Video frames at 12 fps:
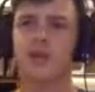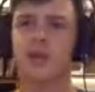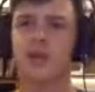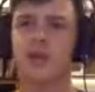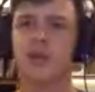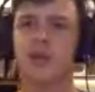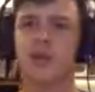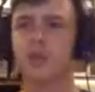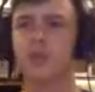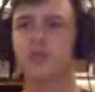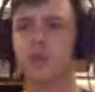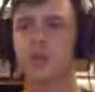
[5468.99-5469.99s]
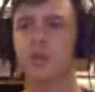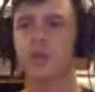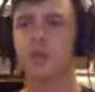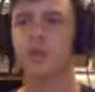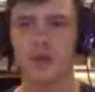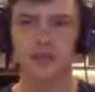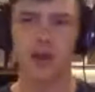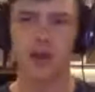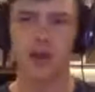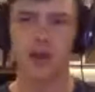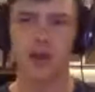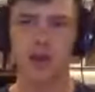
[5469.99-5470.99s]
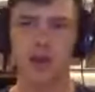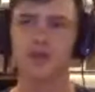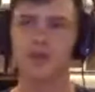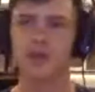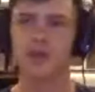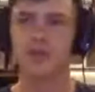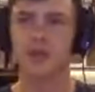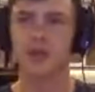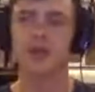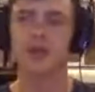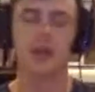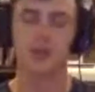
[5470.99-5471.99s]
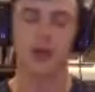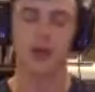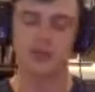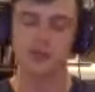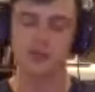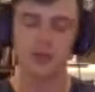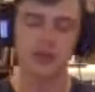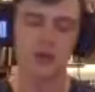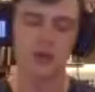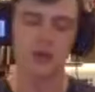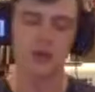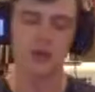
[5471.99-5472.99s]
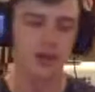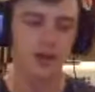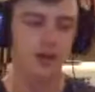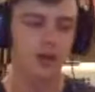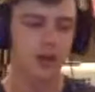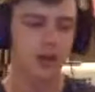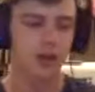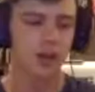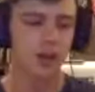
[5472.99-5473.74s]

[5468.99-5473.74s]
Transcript: I've come to terms with I did every single thing that I possibly could have done,